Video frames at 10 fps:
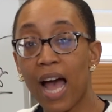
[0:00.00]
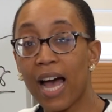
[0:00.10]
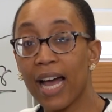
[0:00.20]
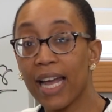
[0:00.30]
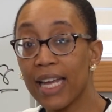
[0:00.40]

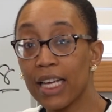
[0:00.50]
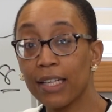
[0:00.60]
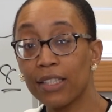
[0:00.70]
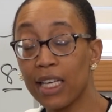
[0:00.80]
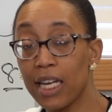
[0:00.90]
I
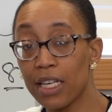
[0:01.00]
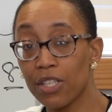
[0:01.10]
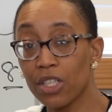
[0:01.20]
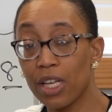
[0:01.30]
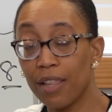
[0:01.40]

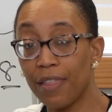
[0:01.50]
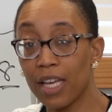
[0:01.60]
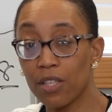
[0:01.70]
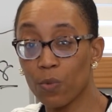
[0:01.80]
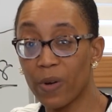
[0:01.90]
teach
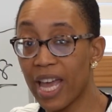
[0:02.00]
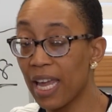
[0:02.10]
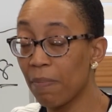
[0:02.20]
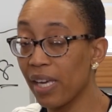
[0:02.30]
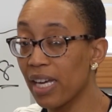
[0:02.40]
this
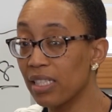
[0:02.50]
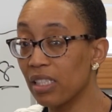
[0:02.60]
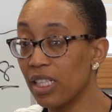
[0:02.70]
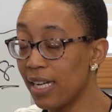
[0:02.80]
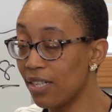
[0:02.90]
way because
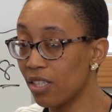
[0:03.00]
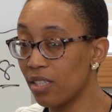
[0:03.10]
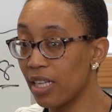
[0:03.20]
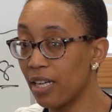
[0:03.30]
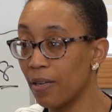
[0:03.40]
it teaches
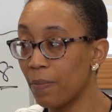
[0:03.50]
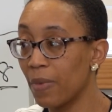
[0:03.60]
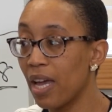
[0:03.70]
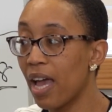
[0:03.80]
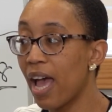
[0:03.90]
them
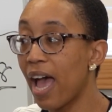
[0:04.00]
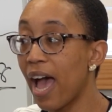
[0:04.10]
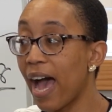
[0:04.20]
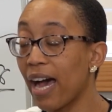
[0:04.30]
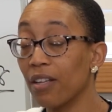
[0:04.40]

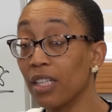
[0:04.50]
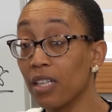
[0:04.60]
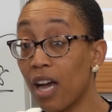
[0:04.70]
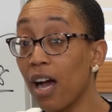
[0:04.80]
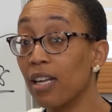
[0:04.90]
how
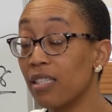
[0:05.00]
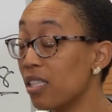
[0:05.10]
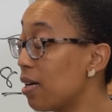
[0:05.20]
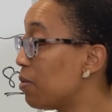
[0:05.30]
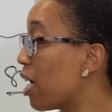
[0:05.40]
the
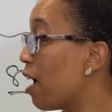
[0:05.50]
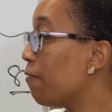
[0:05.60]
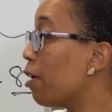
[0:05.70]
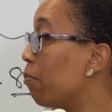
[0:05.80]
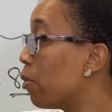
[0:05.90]
concept
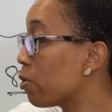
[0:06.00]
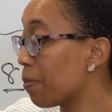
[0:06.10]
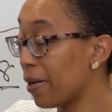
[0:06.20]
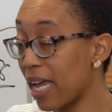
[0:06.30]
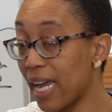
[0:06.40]
of
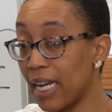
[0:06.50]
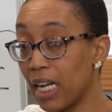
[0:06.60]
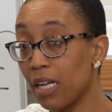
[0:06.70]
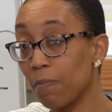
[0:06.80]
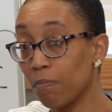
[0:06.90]
multiplying
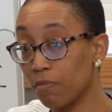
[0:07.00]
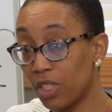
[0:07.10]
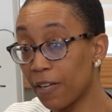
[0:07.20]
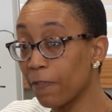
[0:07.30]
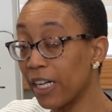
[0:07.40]

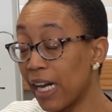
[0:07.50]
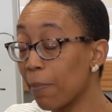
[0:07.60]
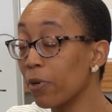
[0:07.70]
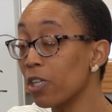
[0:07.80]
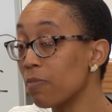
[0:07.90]
different
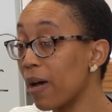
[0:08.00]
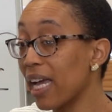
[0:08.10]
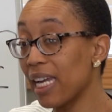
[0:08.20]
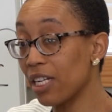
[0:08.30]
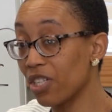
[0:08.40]
numbers
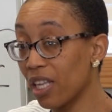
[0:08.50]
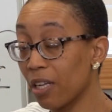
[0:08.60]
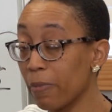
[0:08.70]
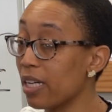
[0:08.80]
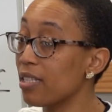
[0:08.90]
by each
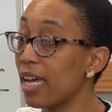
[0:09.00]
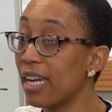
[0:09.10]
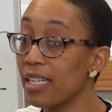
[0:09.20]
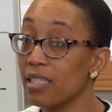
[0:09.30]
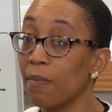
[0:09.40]
other, because
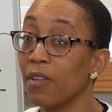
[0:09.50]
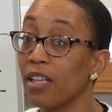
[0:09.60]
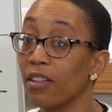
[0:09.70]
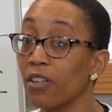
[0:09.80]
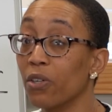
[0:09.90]
that is something
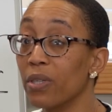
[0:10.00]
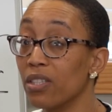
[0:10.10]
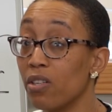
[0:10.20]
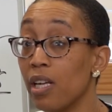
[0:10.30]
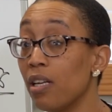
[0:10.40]
that they're going
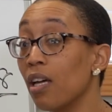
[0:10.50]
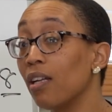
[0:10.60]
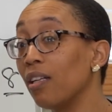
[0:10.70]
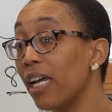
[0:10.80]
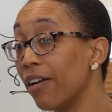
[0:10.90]
to need
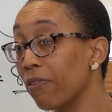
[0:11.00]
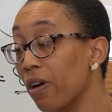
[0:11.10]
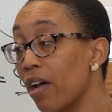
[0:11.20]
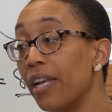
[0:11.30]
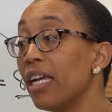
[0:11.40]
later
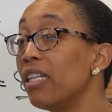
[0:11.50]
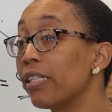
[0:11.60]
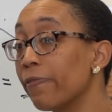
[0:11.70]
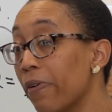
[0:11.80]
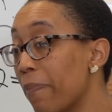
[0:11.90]
on in
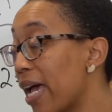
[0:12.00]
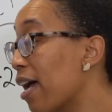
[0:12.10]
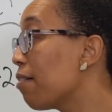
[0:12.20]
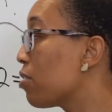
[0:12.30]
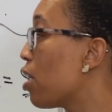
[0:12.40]
different
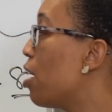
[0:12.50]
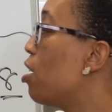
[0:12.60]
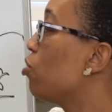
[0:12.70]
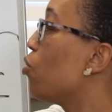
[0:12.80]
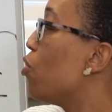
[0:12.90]
maths.
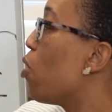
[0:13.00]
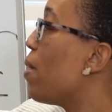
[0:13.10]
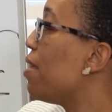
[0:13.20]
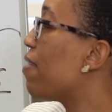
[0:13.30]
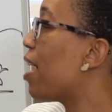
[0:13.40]
So
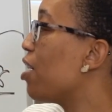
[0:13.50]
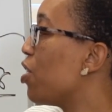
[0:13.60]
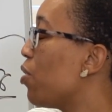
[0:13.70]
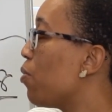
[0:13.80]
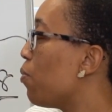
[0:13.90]
knowing that
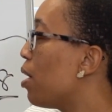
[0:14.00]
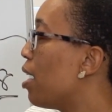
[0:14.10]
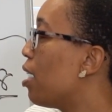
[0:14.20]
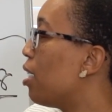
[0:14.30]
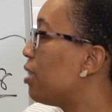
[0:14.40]
you
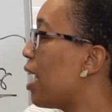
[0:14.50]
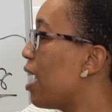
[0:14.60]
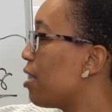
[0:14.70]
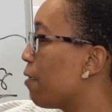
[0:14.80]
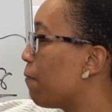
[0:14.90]

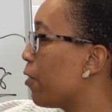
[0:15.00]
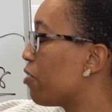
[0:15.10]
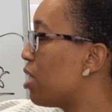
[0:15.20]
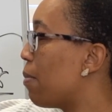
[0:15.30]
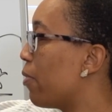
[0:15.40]
take the
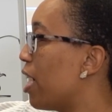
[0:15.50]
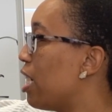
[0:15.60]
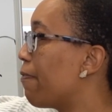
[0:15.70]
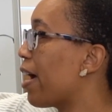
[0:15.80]
first number and